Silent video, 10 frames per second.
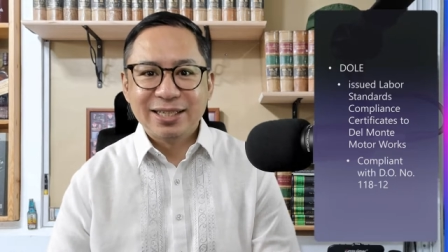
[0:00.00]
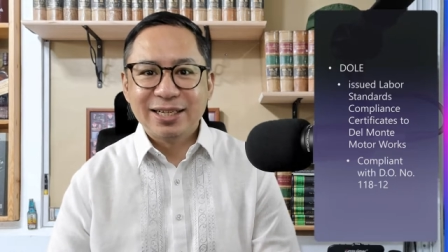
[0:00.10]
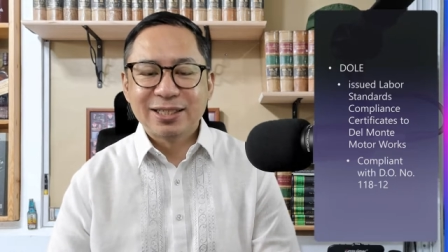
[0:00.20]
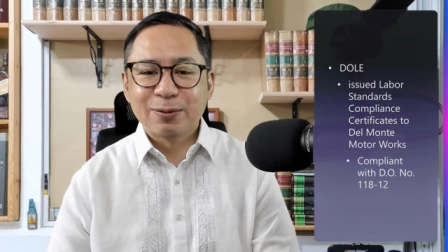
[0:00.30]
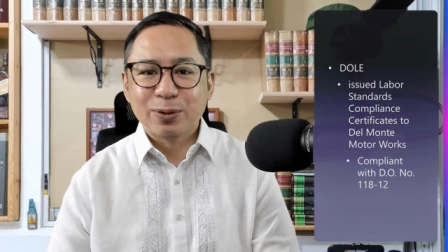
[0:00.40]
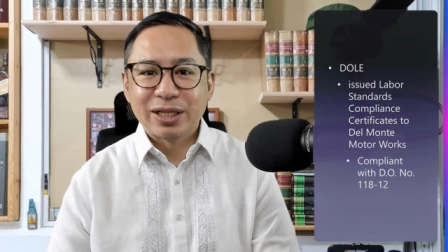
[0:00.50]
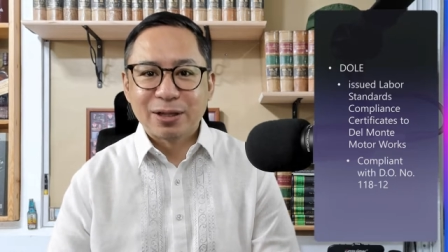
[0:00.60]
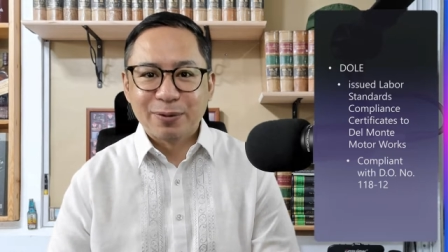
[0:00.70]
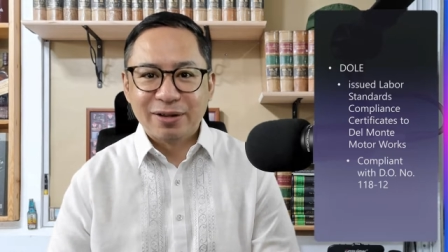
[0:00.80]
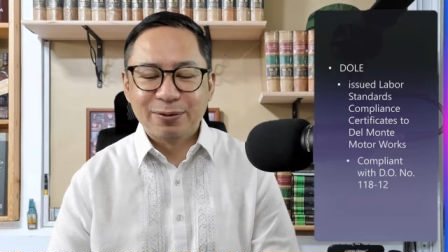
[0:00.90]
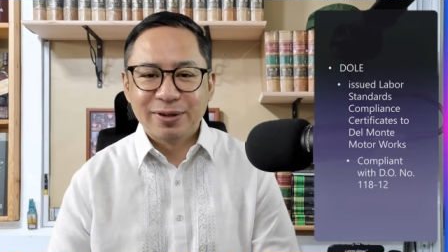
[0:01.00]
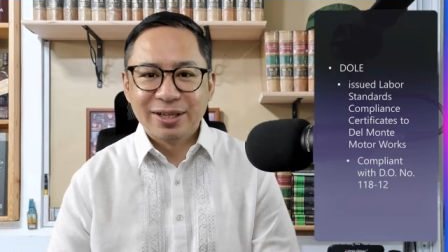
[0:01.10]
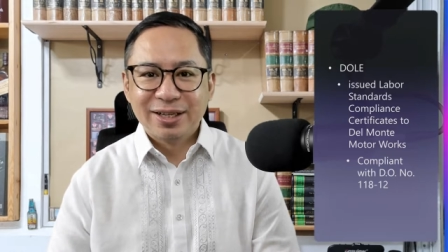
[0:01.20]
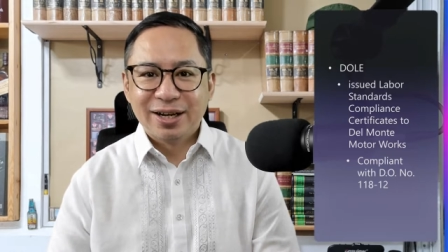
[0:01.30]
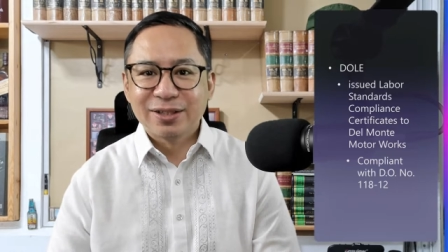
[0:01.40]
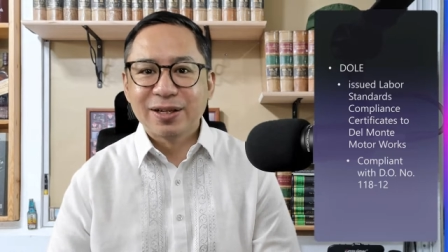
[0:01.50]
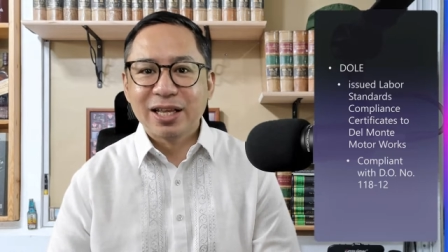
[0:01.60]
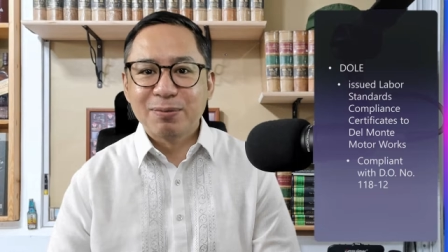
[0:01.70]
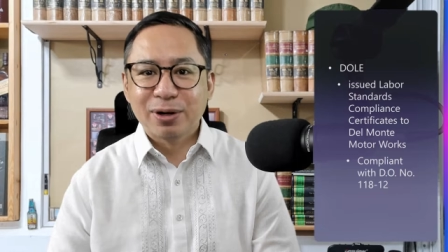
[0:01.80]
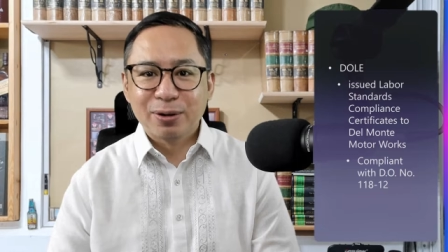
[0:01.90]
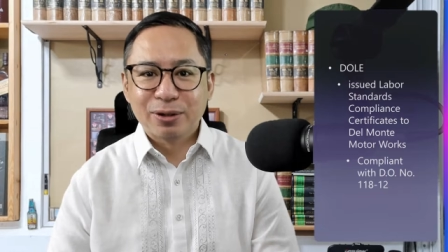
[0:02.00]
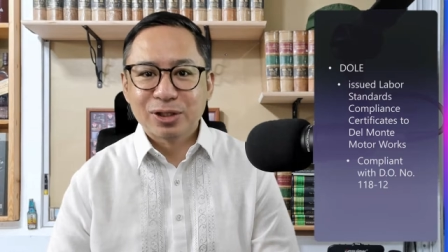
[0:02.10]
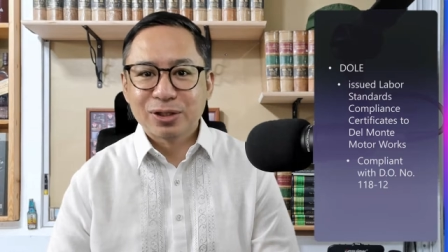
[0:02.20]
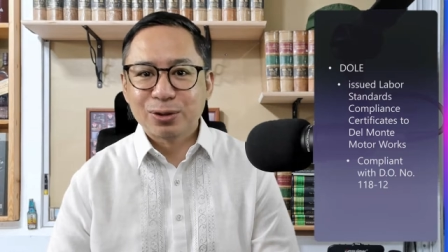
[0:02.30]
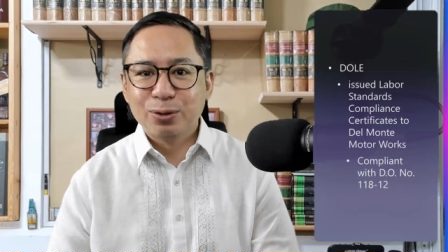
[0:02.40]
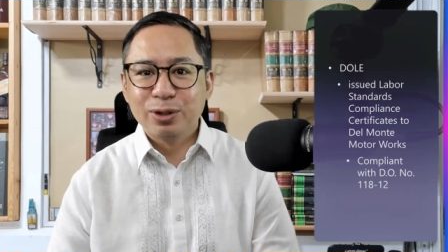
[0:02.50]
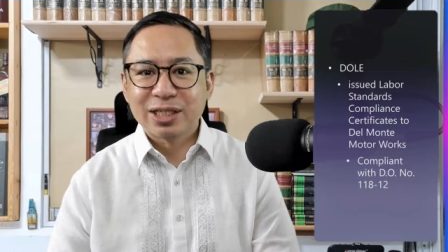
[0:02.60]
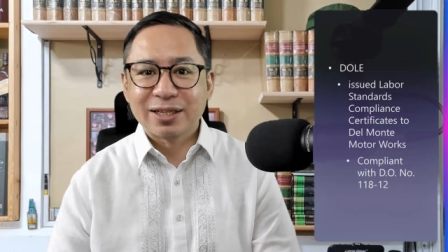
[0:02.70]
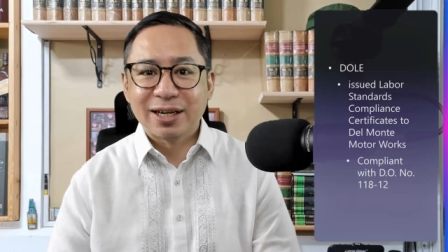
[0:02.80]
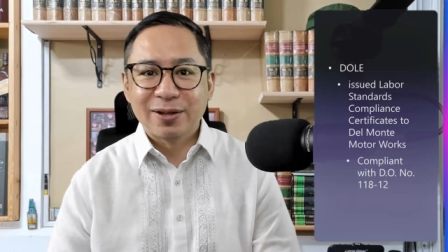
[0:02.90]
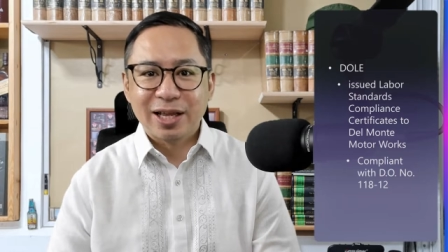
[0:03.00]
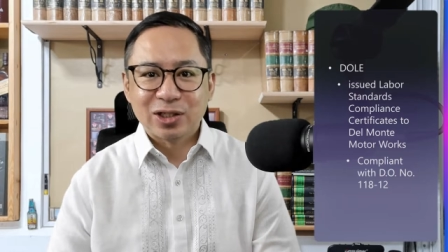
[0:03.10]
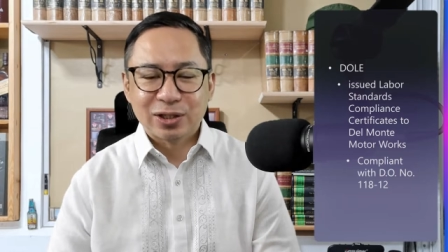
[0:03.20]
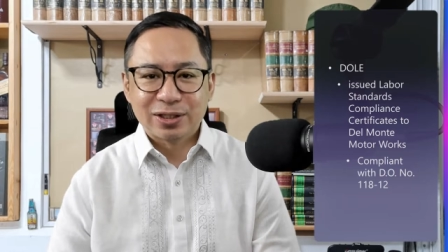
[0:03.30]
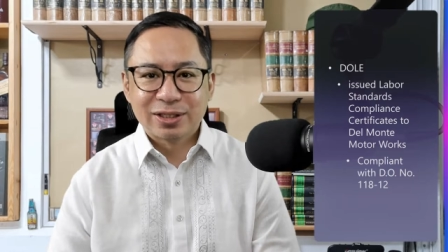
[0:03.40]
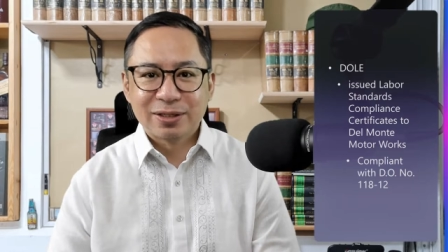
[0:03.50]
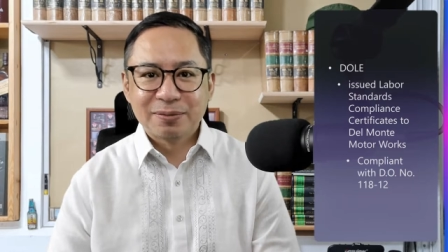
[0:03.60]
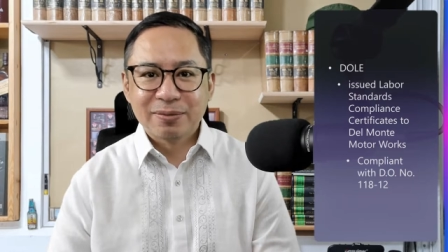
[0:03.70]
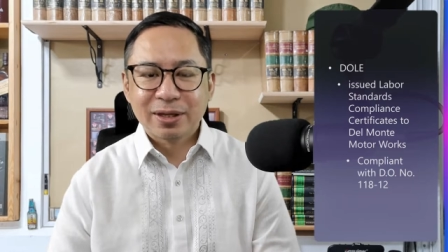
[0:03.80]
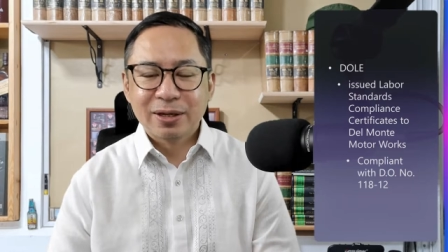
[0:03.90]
Series of 2012, Other Labor Laws, Rules, and Regulations.